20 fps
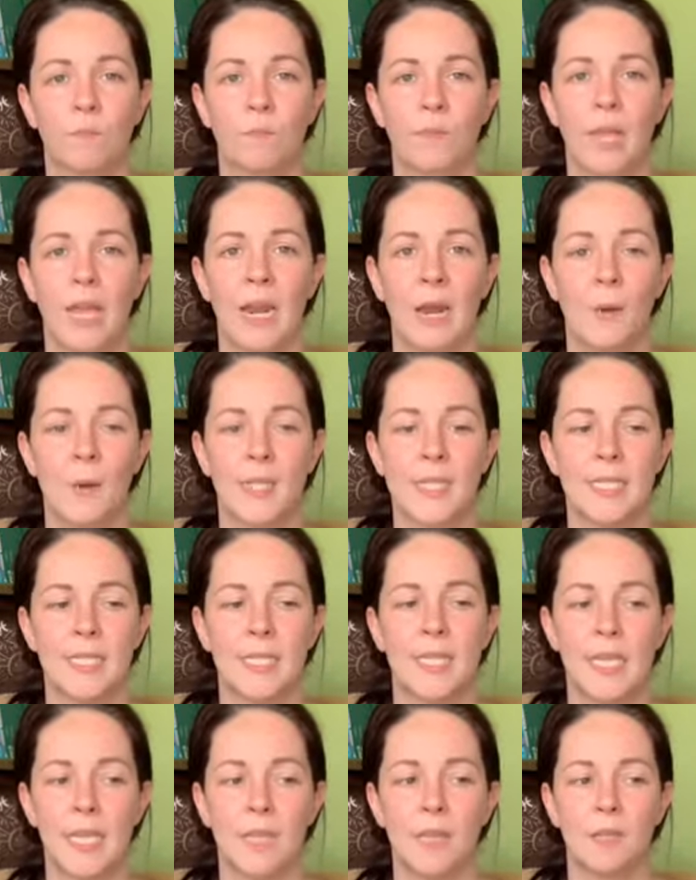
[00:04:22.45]
and I would
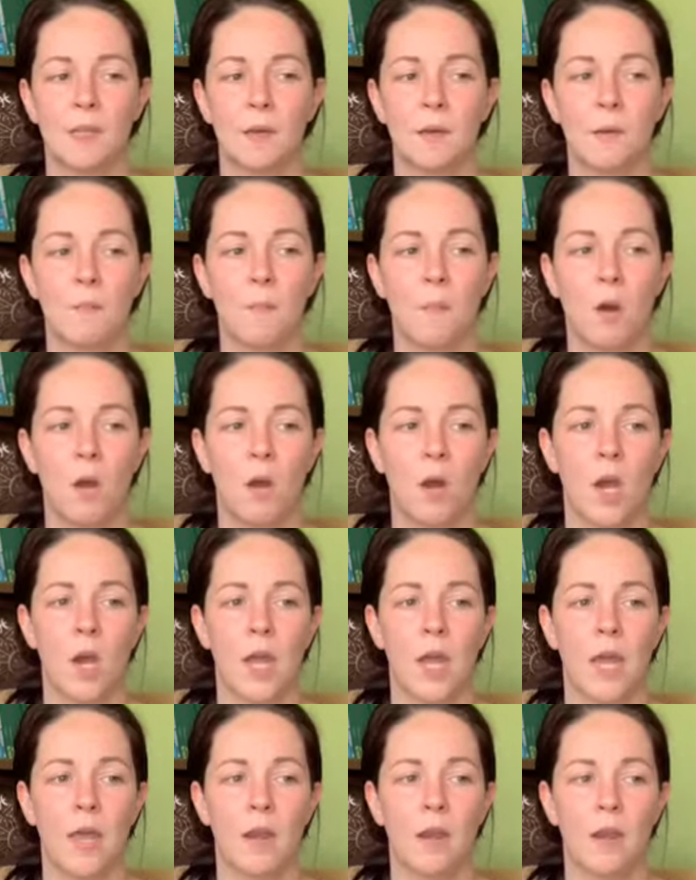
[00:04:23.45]
see them
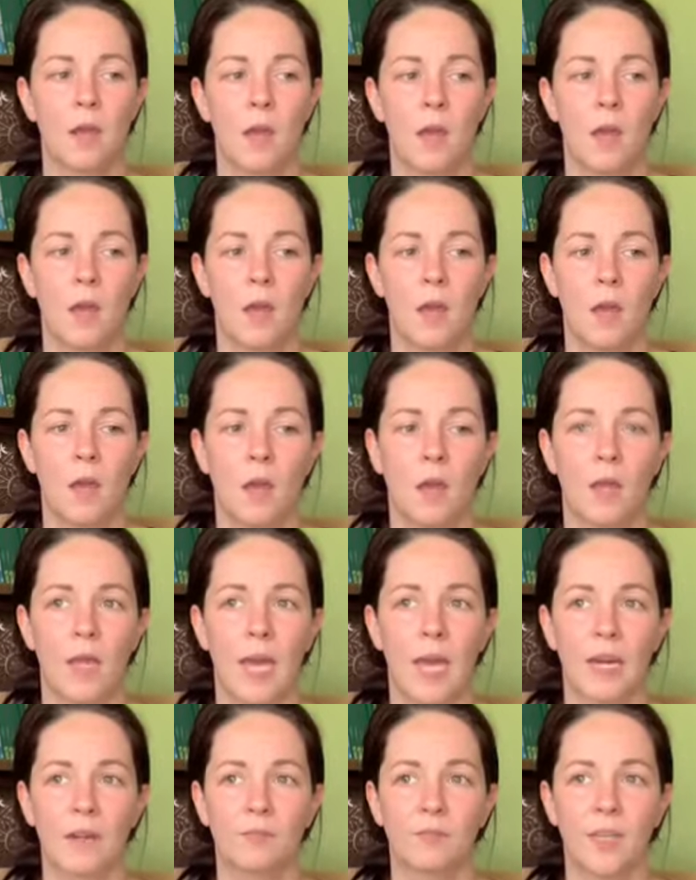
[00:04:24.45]
on
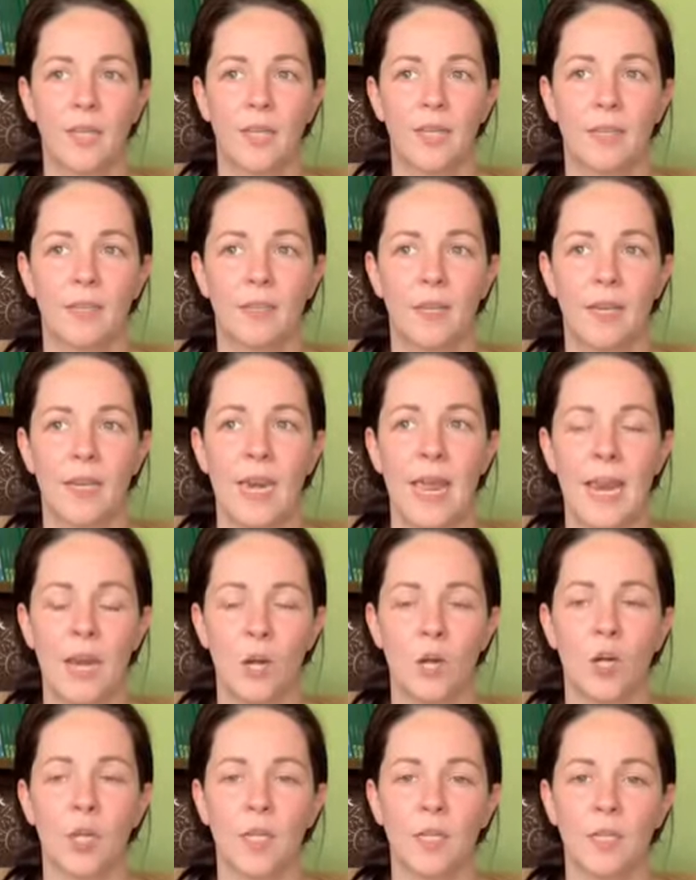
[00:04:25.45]
kind of like an
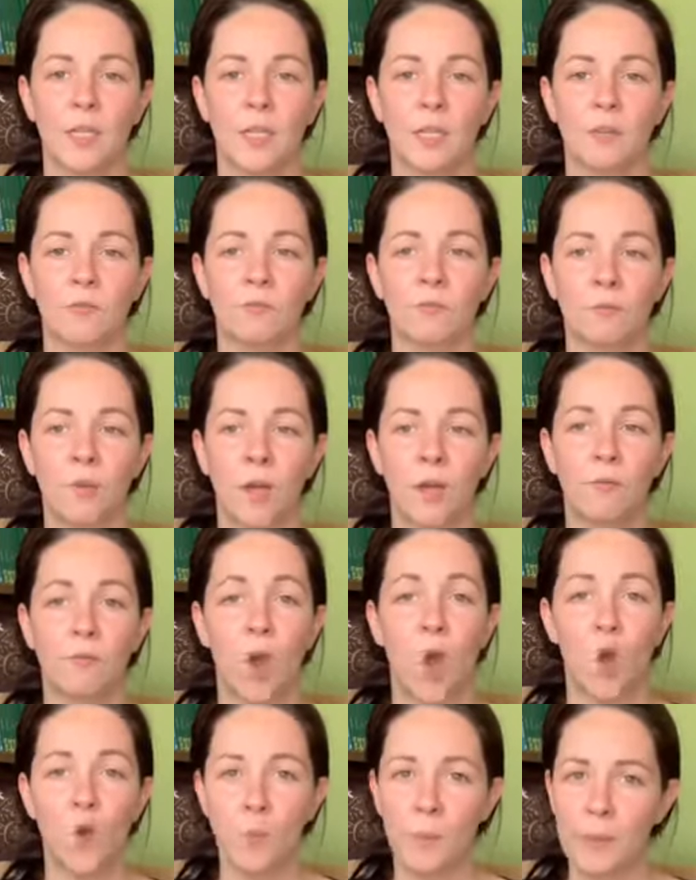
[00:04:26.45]
area of
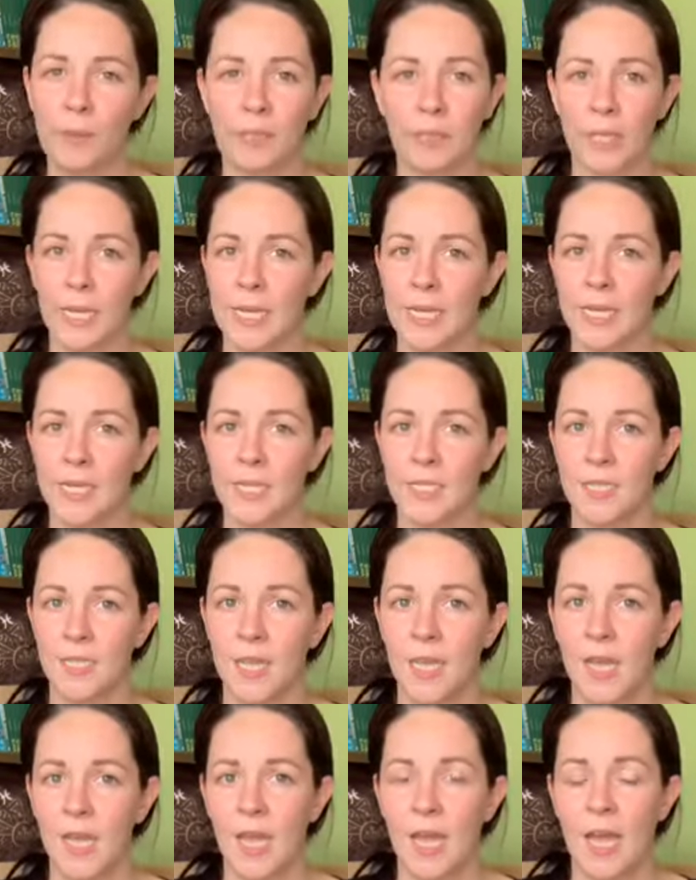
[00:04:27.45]
open land,
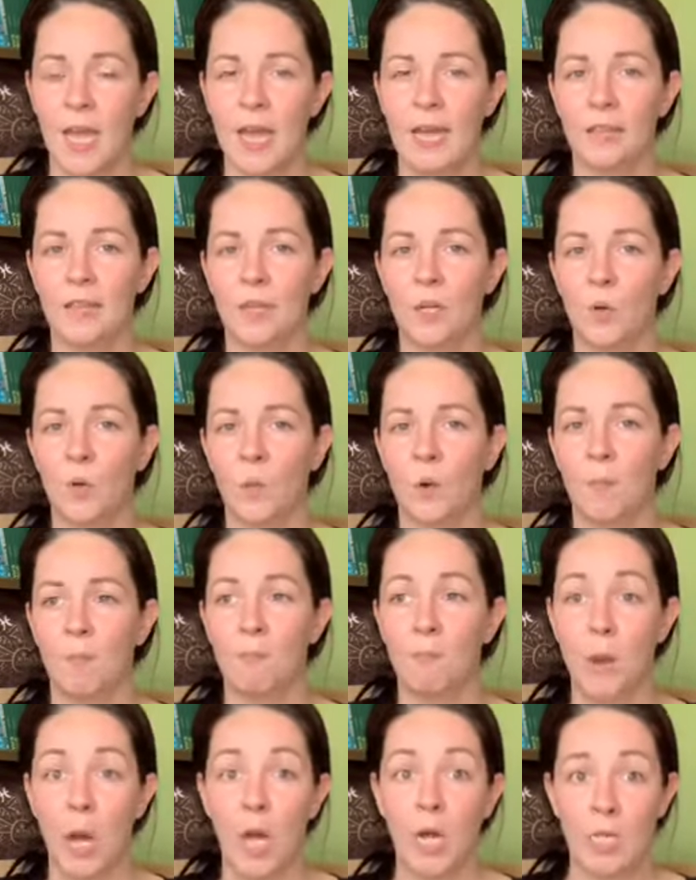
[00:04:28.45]
and there were
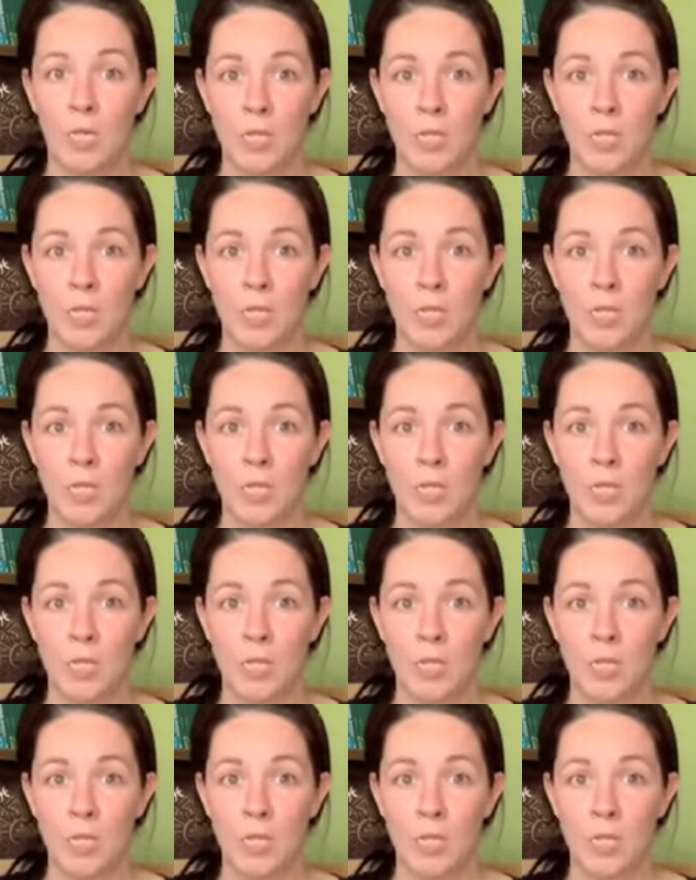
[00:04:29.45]
bodies